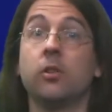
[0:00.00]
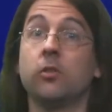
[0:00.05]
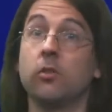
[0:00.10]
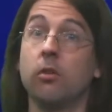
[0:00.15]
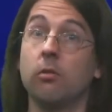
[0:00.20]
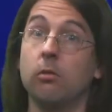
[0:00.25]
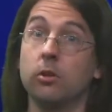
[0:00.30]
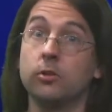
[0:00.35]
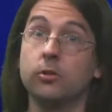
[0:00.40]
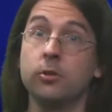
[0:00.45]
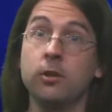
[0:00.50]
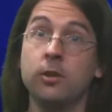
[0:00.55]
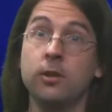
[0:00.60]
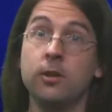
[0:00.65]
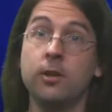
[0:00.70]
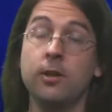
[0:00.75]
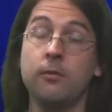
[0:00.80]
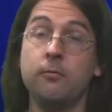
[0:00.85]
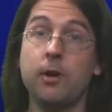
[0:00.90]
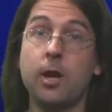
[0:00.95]
So
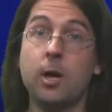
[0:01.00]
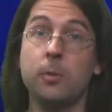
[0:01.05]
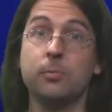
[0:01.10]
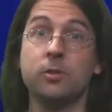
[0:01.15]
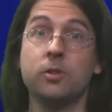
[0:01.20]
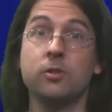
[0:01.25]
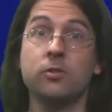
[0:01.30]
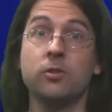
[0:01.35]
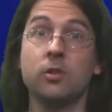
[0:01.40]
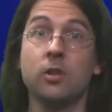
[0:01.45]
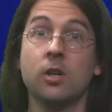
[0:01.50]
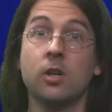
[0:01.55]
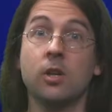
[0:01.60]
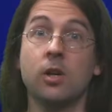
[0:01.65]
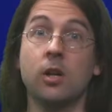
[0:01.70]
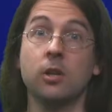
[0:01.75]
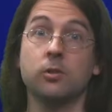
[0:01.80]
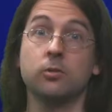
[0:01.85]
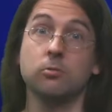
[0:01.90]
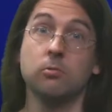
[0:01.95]
alternative options
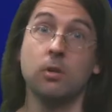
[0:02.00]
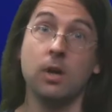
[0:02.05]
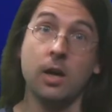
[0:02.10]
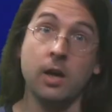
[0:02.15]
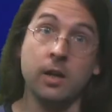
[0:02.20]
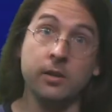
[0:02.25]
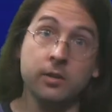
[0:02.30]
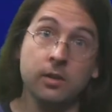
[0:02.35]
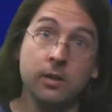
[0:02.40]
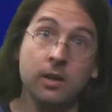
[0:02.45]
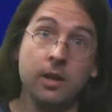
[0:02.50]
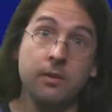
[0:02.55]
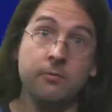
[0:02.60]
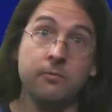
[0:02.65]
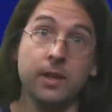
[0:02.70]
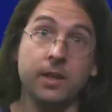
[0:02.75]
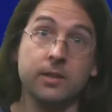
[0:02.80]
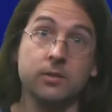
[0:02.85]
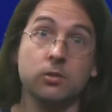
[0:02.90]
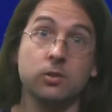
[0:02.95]
are to
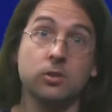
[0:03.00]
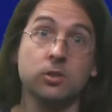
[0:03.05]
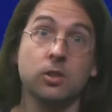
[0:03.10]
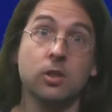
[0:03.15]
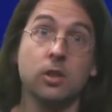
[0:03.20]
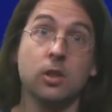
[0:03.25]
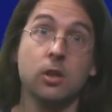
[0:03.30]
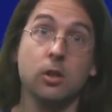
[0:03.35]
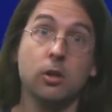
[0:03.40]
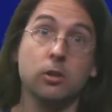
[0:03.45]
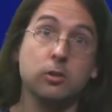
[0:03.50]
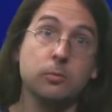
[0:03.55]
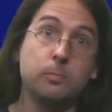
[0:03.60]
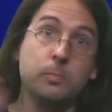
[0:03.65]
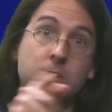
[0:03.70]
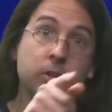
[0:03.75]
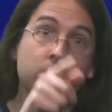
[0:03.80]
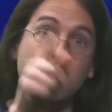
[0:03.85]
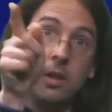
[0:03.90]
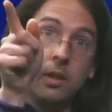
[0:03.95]
underline vectors or to
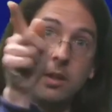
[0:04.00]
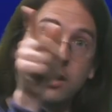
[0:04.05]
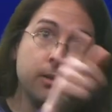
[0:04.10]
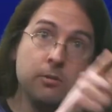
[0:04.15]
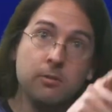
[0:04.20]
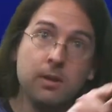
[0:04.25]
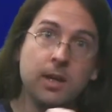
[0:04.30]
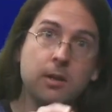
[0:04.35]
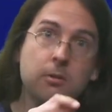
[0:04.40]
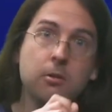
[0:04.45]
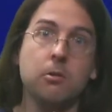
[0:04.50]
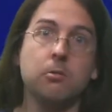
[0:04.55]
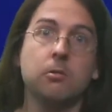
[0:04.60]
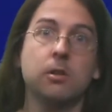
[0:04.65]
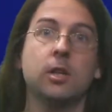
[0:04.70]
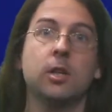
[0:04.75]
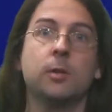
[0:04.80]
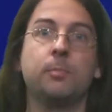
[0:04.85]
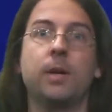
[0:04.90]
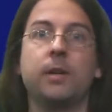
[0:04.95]
put a little
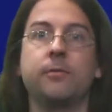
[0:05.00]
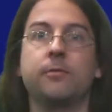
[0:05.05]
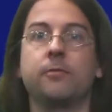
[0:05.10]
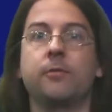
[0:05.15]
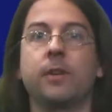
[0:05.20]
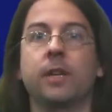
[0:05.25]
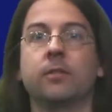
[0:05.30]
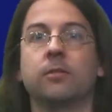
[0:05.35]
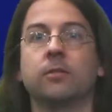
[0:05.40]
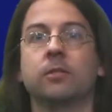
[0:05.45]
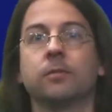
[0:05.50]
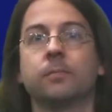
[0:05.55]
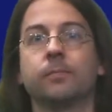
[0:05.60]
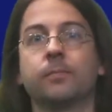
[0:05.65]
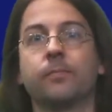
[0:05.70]
arrow above a vector.